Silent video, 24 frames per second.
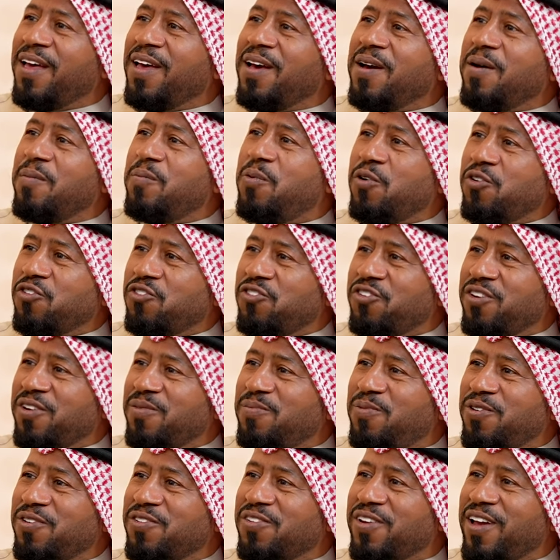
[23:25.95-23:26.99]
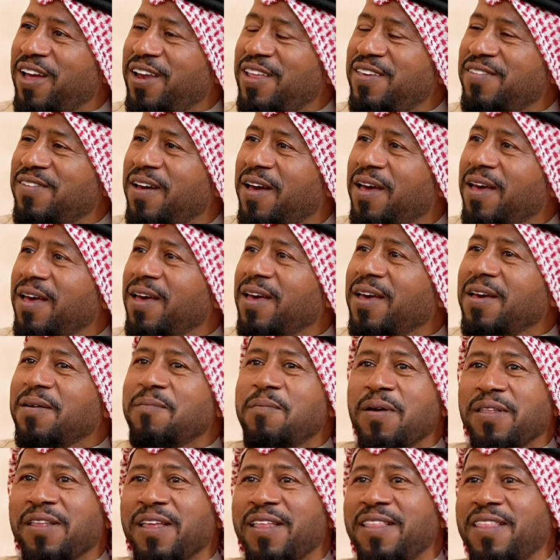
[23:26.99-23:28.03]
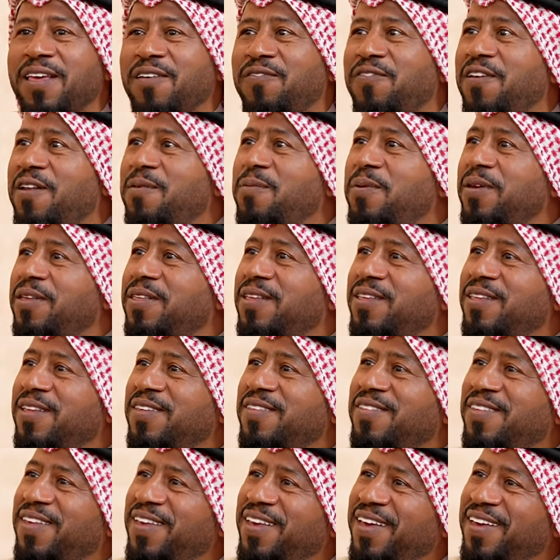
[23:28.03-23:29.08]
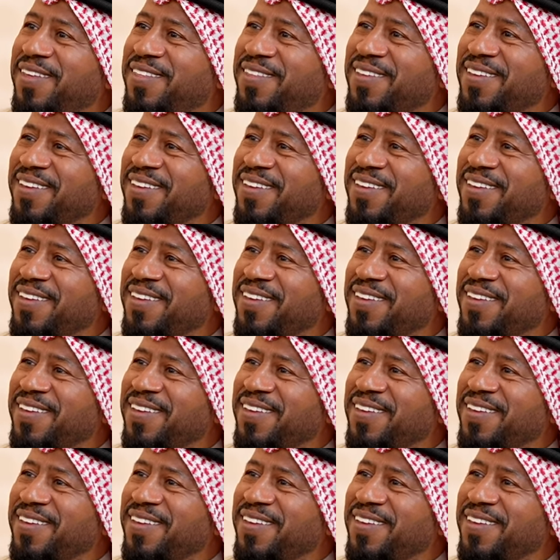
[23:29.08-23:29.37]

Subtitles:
Burj Khalifa, but in the film, he didn't see it.